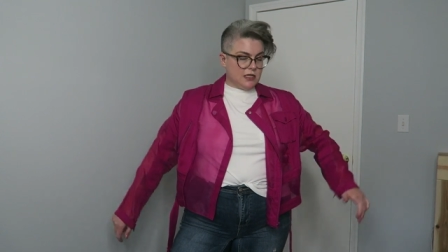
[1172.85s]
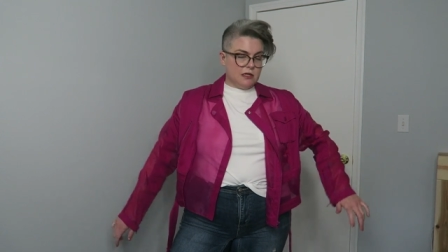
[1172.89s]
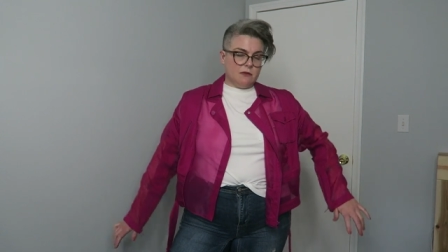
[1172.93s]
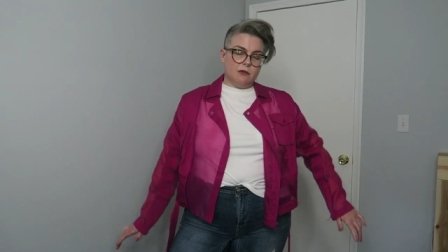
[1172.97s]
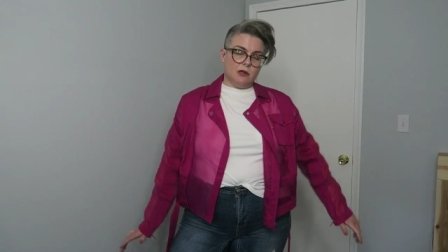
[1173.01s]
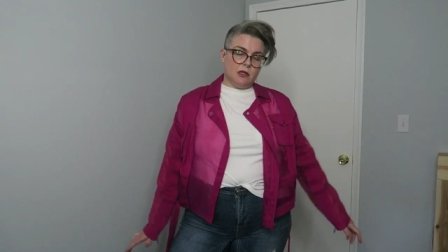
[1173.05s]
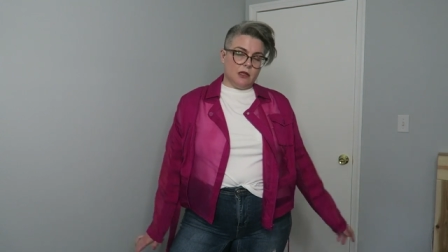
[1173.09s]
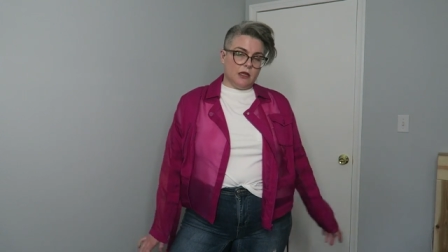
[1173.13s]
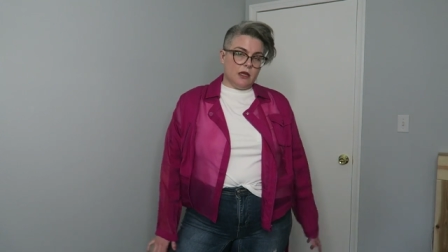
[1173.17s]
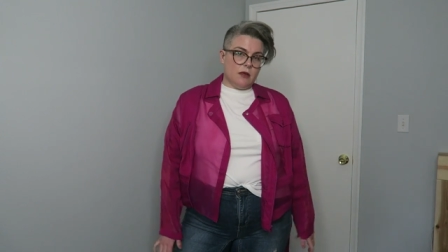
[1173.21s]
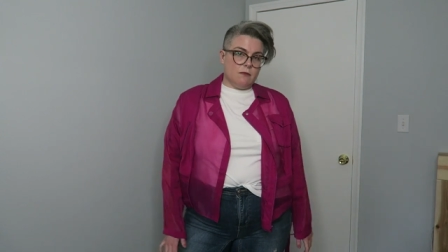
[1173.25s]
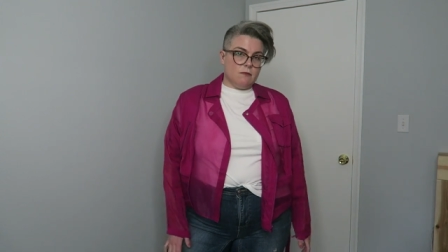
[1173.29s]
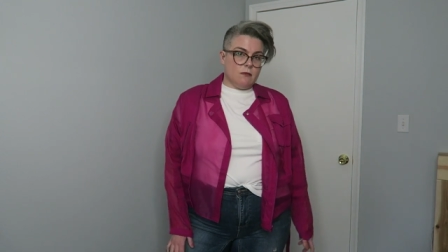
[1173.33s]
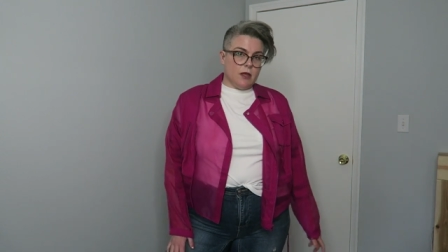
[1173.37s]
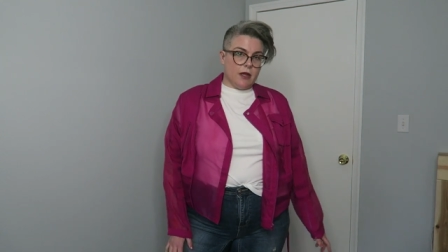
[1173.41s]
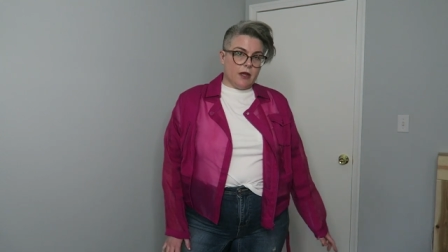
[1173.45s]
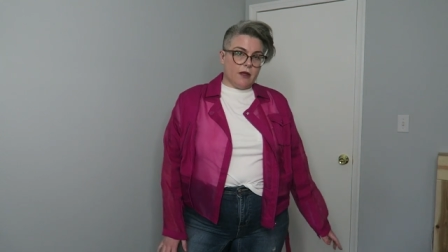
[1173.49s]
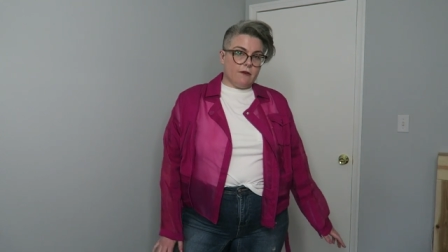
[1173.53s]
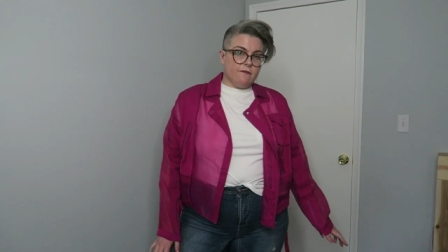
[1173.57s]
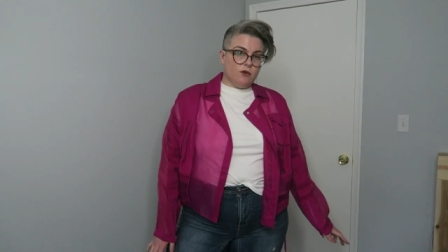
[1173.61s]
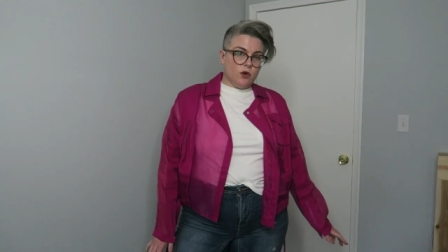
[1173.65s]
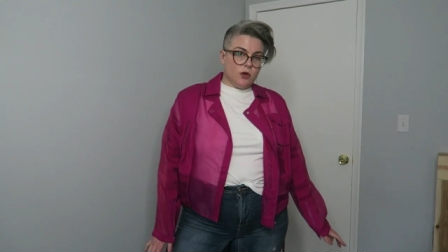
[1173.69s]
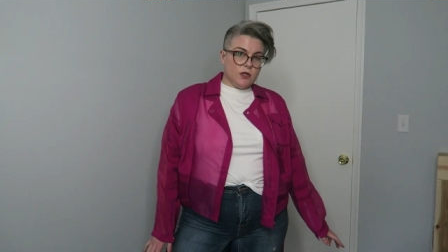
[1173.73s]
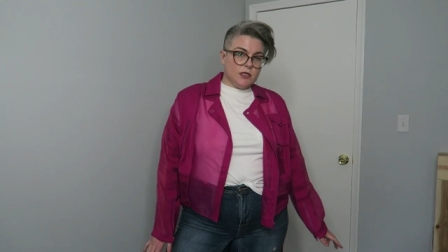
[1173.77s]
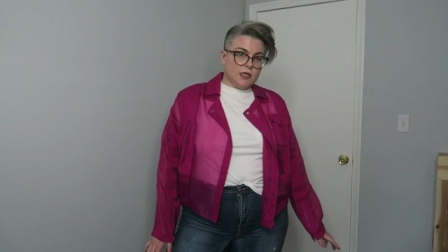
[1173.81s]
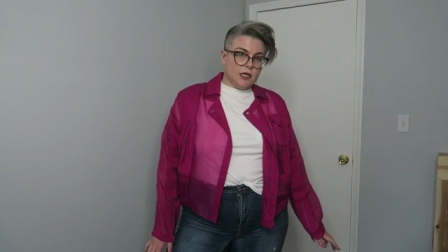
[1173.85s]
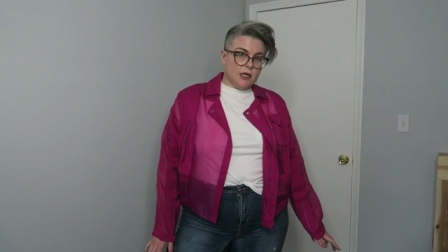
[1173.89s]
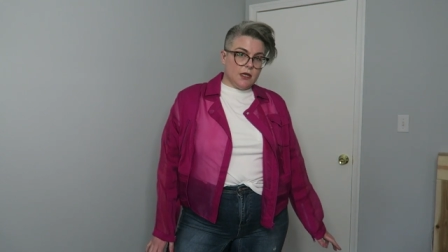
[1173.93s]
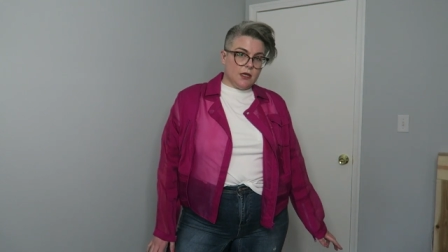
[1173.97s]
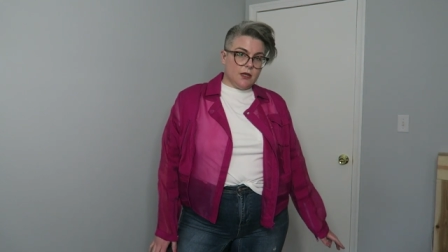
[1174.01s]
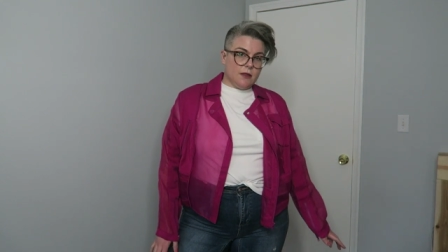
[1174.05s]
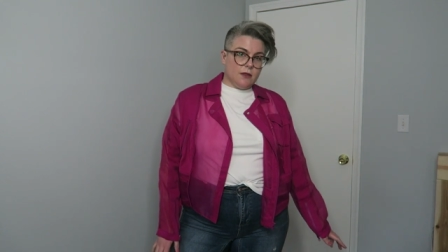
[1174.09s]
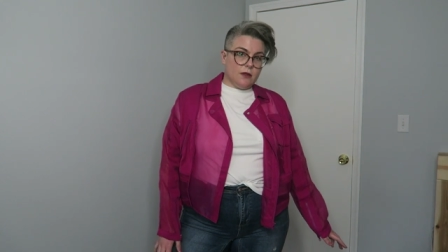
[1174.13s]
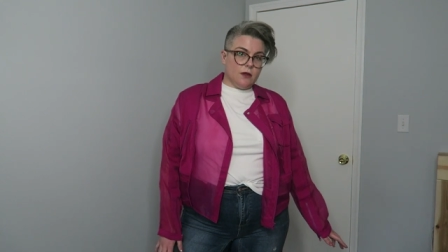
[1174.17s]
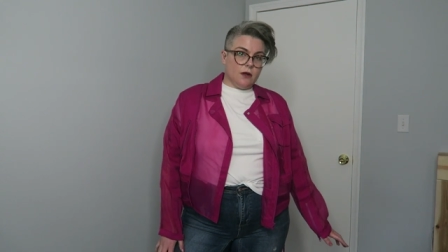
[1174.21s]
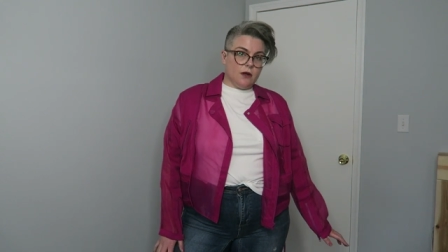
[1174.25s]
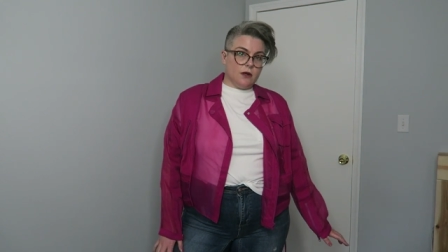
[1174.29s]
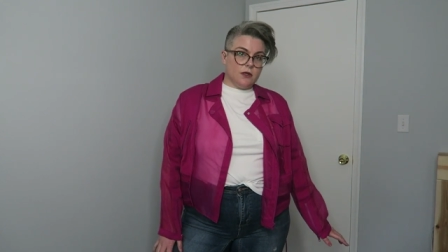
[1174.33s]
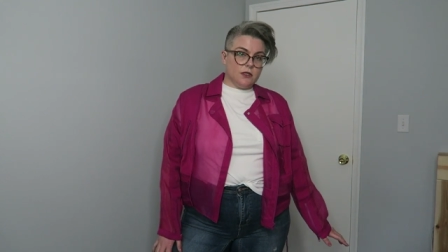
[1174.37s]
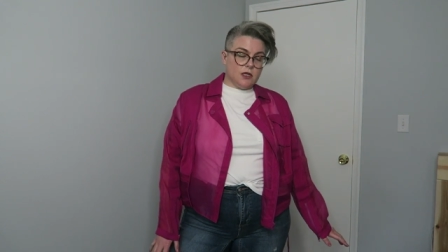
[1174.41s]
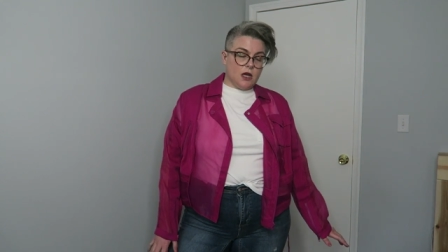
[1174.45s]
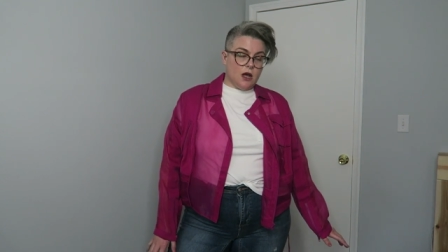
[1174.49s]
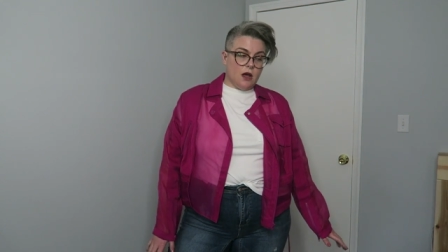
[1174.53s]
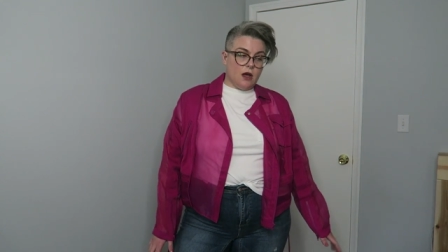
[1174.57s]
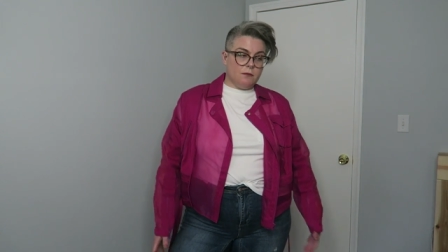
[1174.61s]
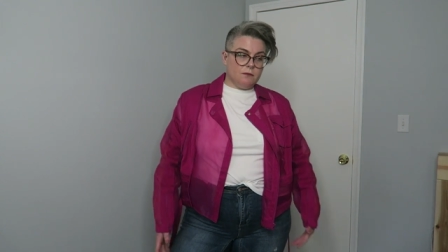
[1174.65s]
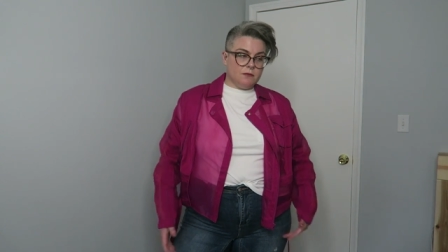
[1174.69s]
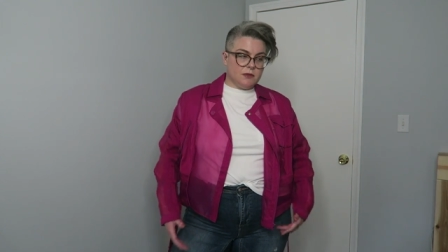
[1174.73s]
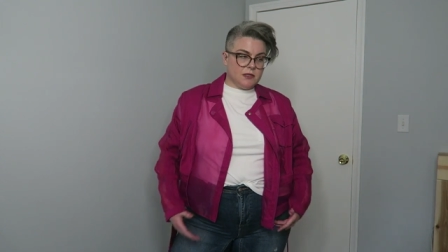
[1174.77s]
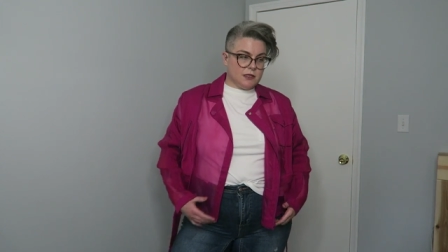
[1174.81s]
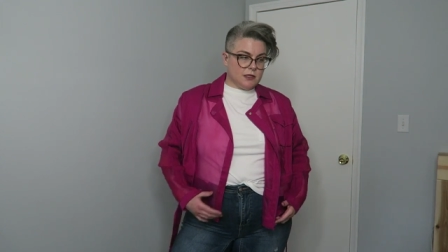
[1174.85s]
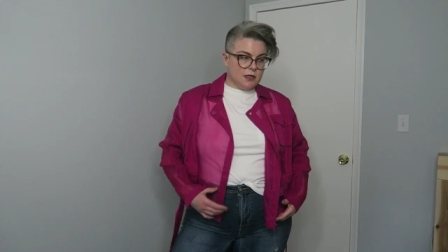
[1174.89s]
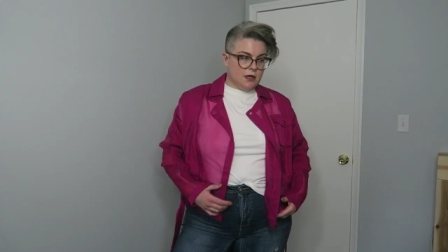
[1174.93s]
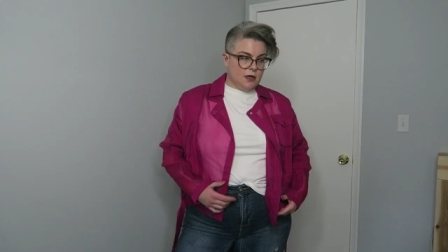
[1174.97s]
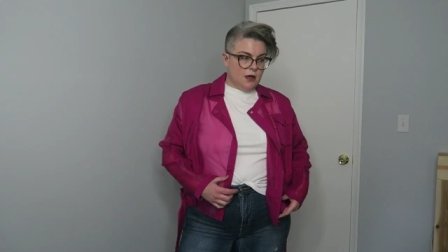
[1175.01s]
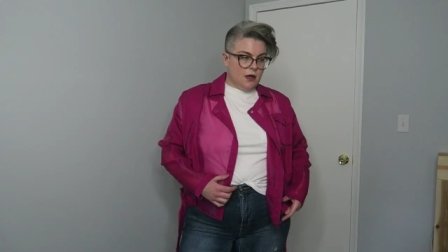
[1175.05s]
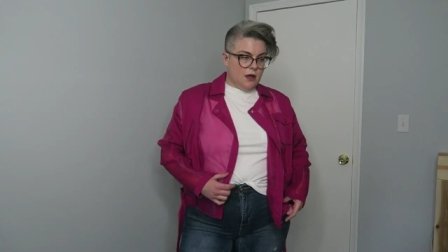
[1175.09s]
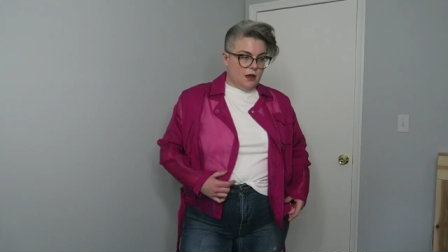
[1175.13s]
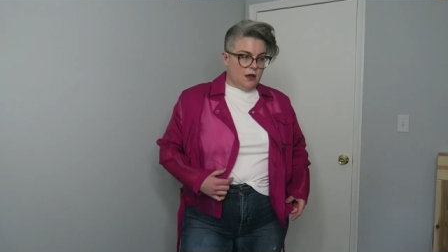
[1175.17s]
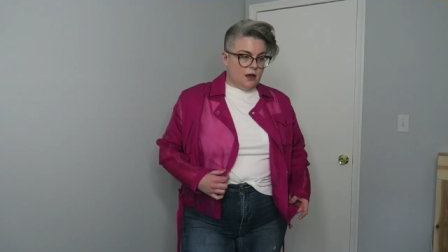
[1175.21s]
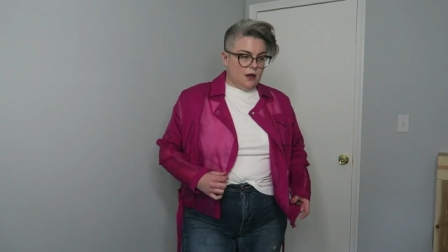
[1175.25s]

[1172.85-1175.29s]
typically am like a 14 in their tops